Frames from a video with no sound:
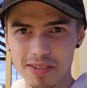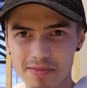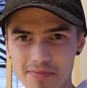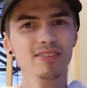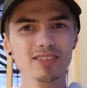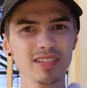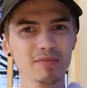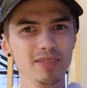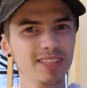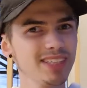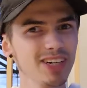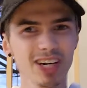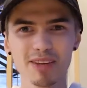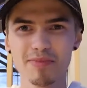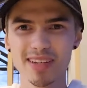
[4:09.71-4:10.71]
And obviously I'm
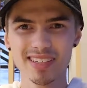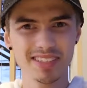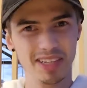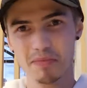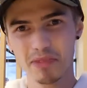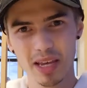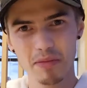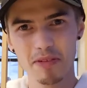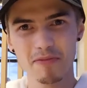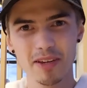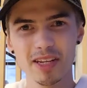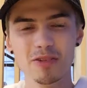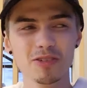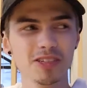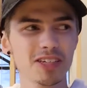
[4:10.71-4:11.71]
still gonna make some gaming
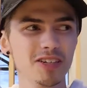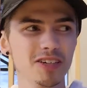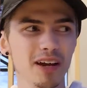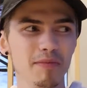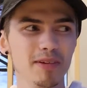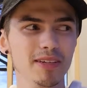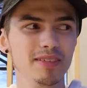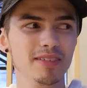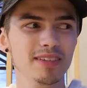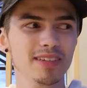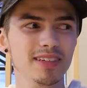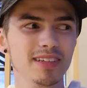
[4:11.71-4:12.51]
videos here. I mean,